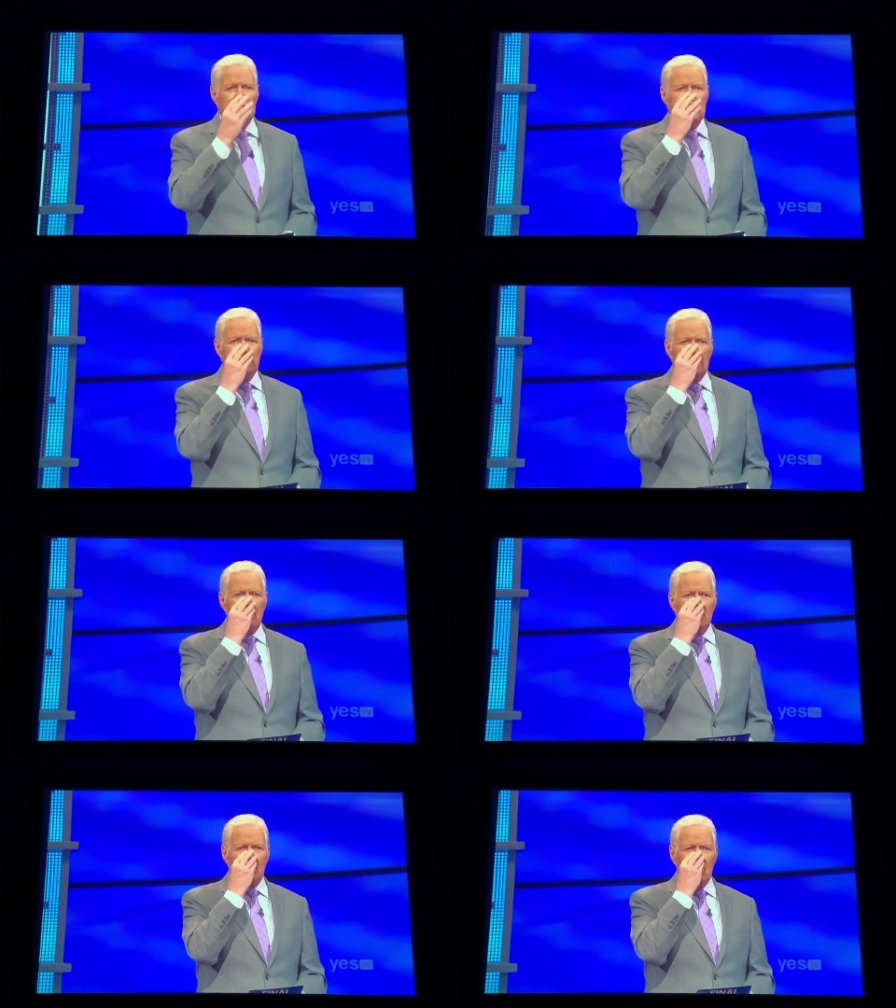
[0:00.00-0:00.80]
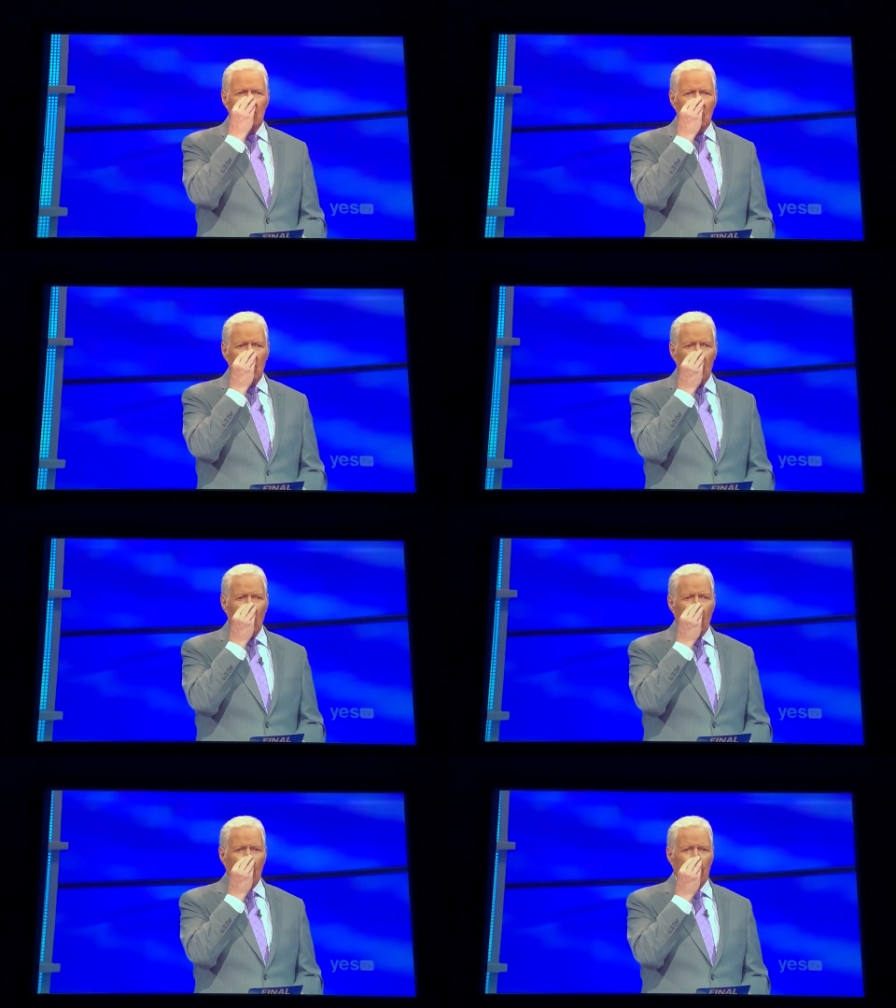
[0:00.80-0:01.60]
center
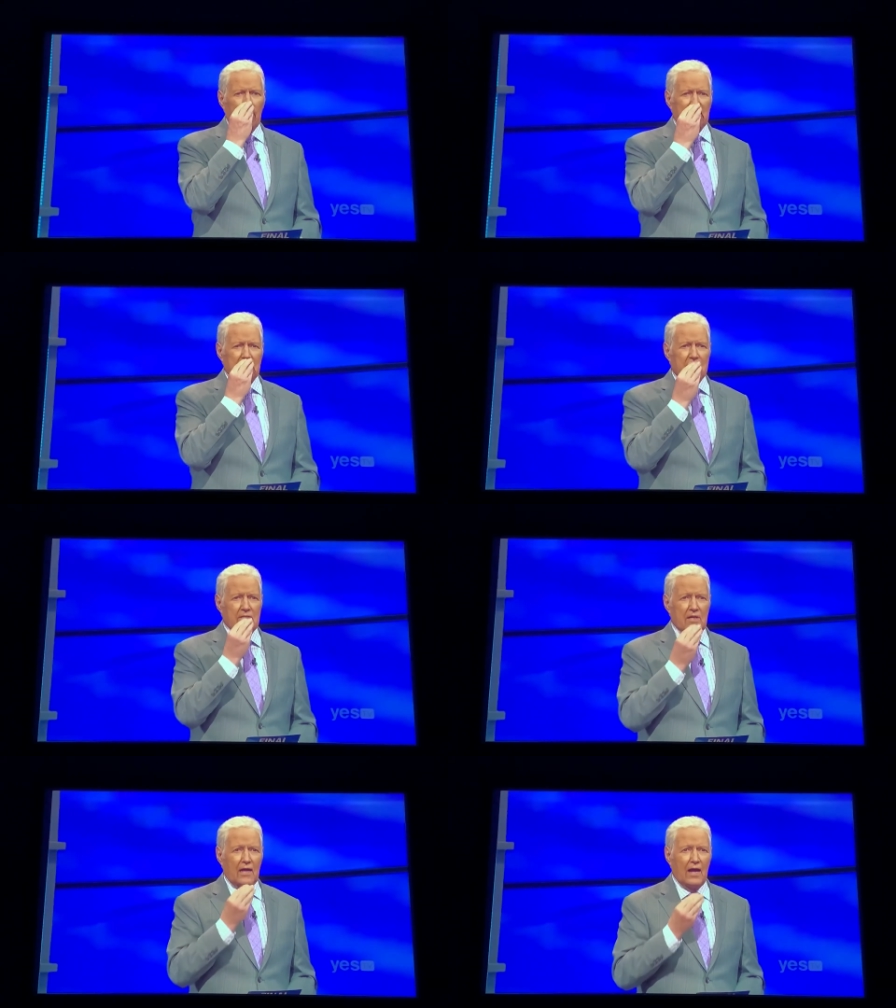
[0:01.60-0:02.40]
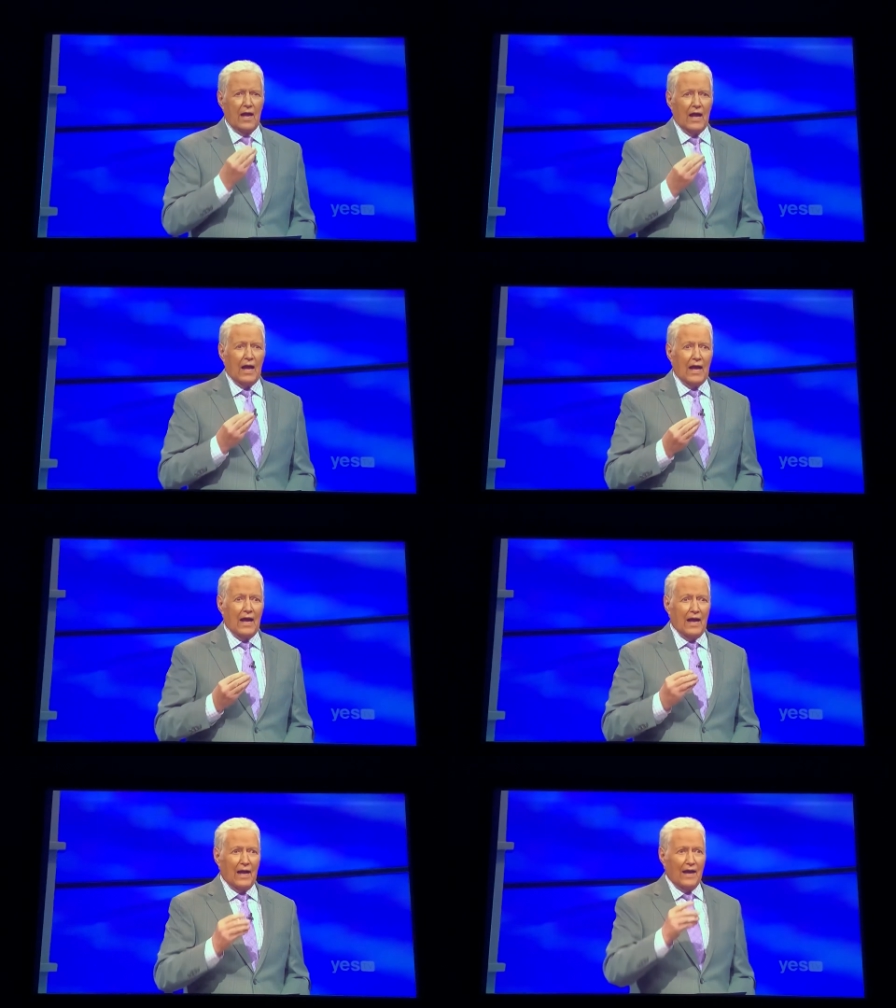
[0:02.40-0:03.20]
ornament.
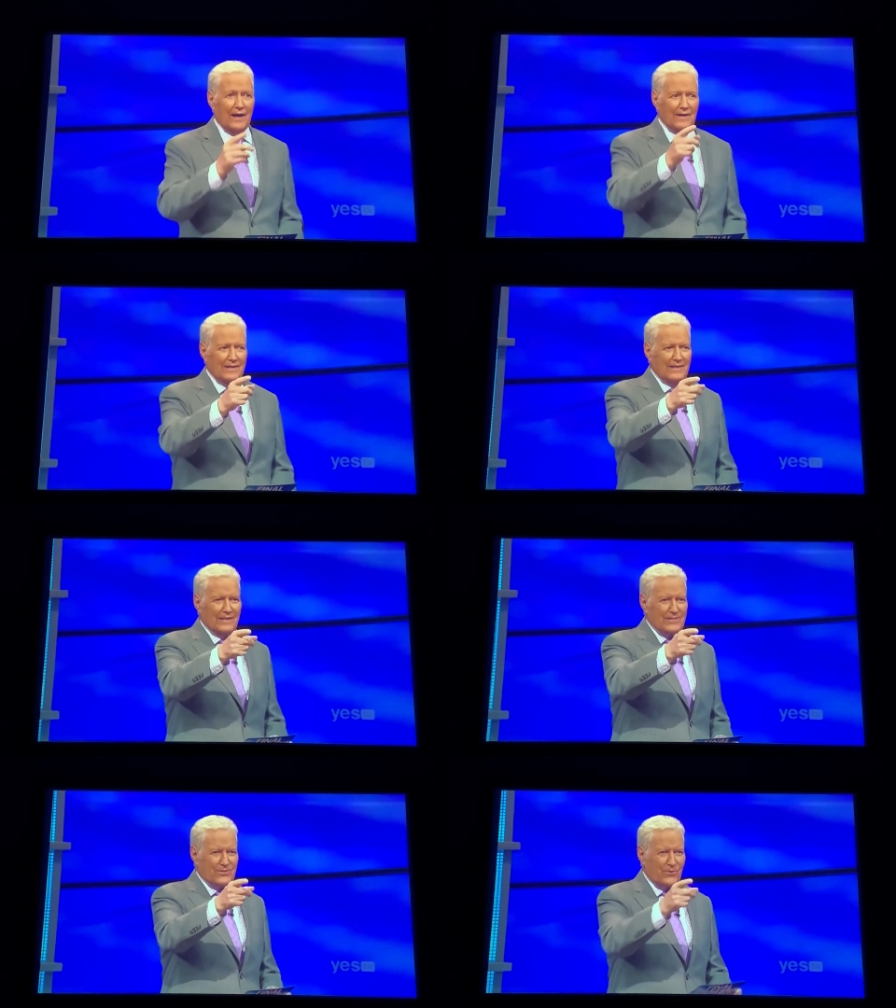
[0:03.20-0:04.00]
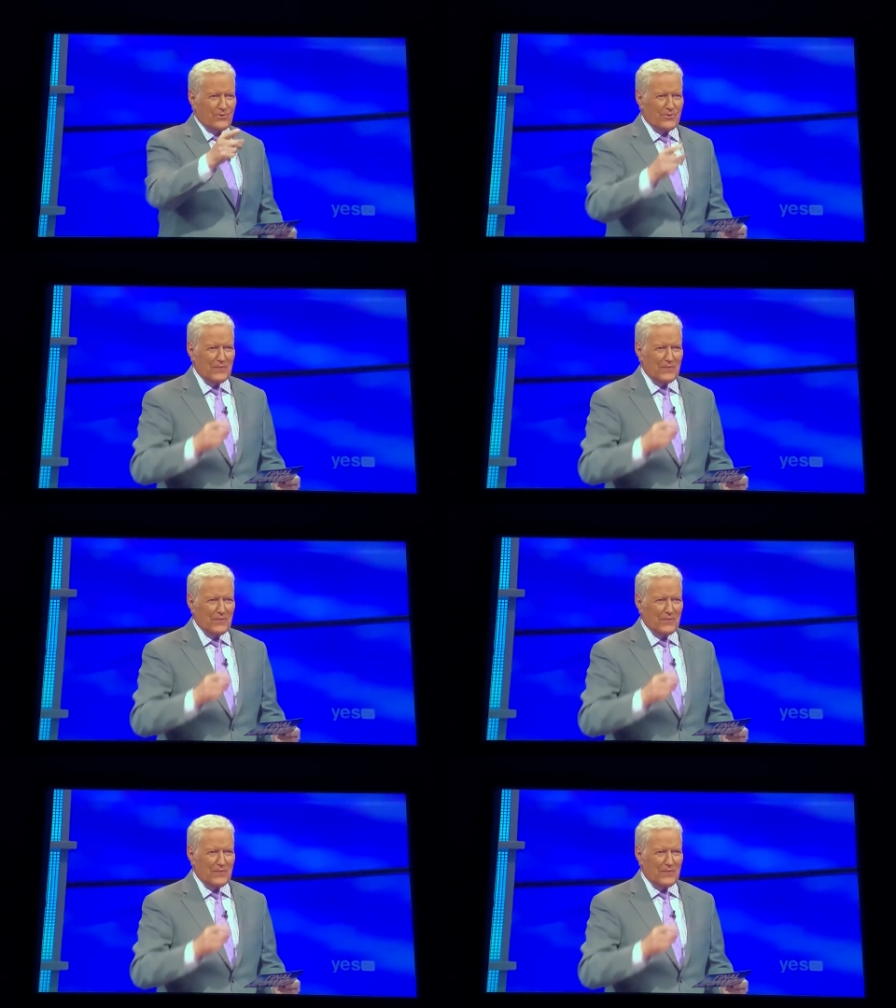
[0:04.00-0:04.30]
Ah, let's go to the